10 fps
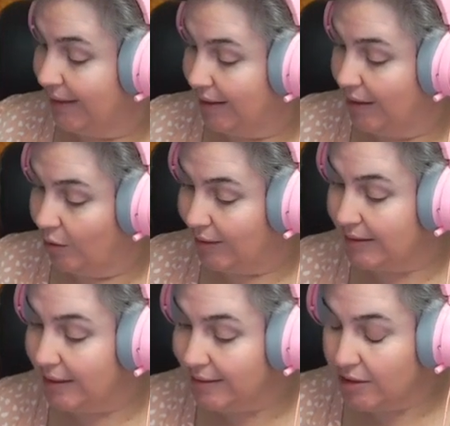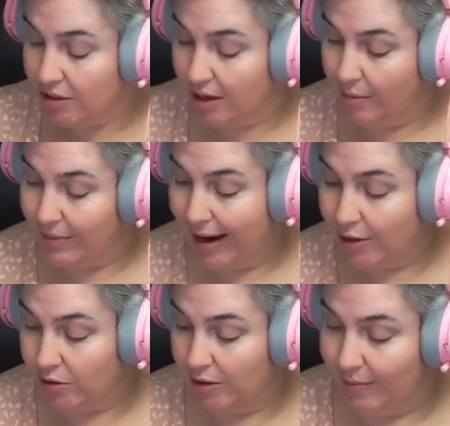you know, because it doesn't just come
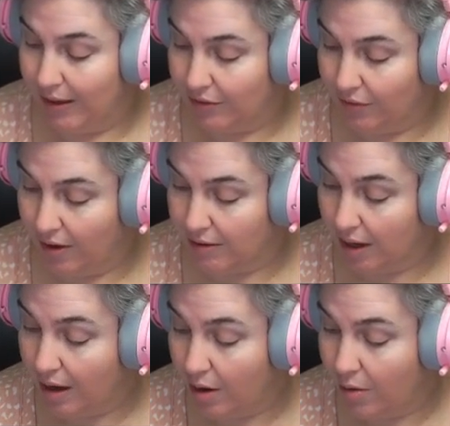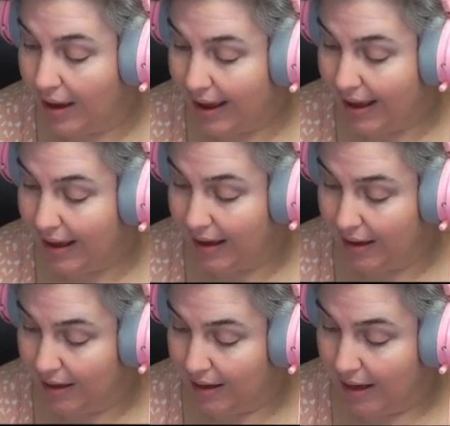naturally to me as far as, oh, hey,
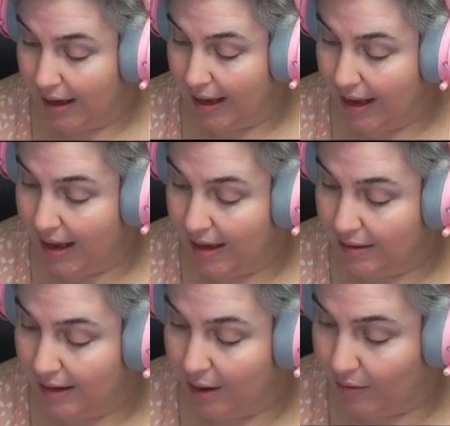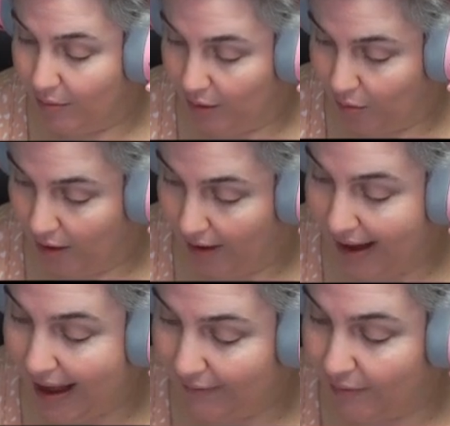and now we want water. I
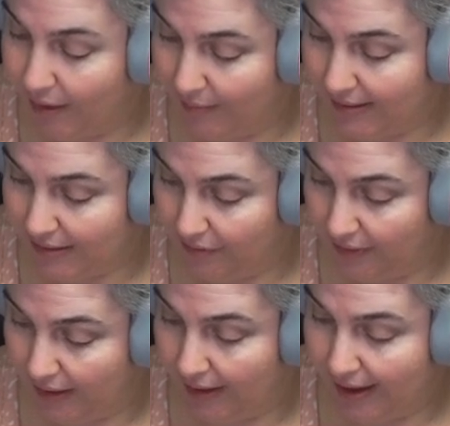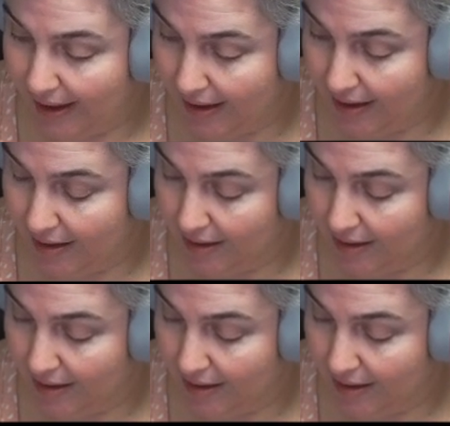have to make myself think, hey,